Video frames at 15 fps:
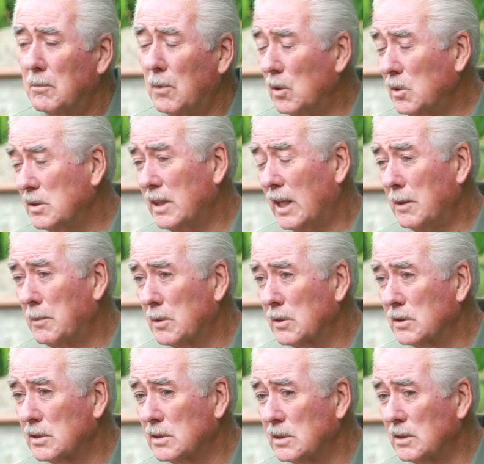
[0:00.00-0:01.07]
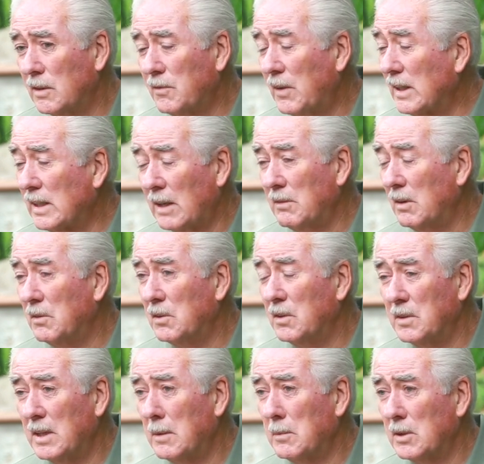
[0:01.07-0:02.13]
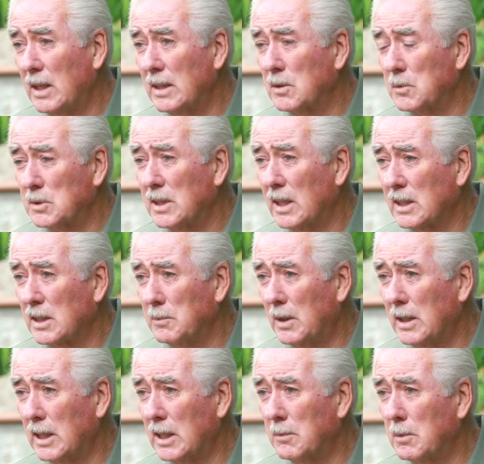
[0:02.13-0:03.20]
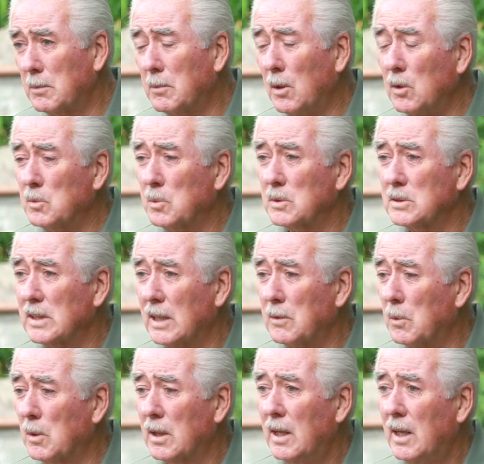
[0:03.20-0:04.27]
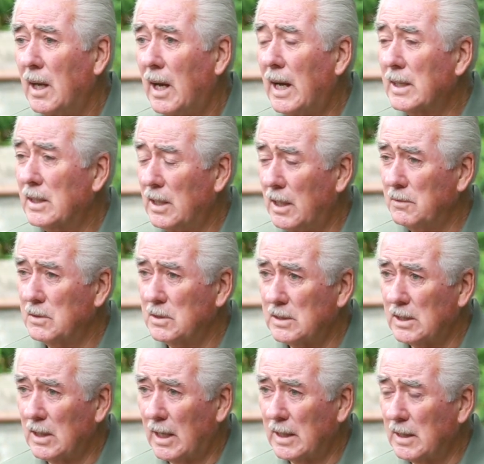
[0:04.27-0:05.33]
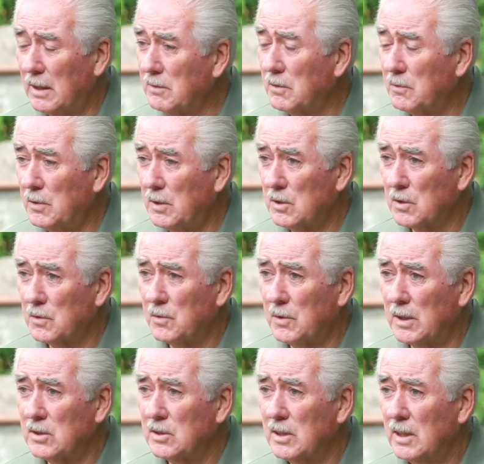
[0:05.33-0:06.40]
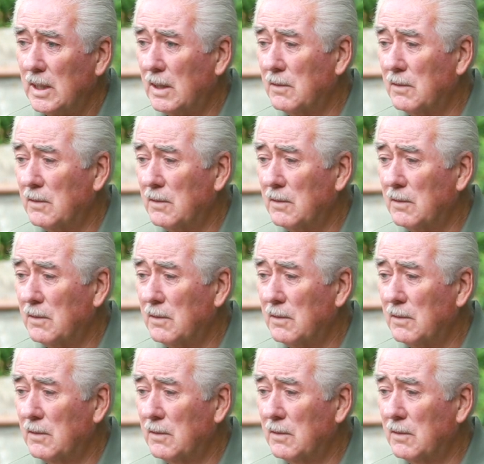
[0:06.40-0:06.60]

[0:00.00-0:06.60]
Most neighbors, in fact, I've never heard a neighbor yet that would take the money, but most will say, well, I'd love to feed your fish.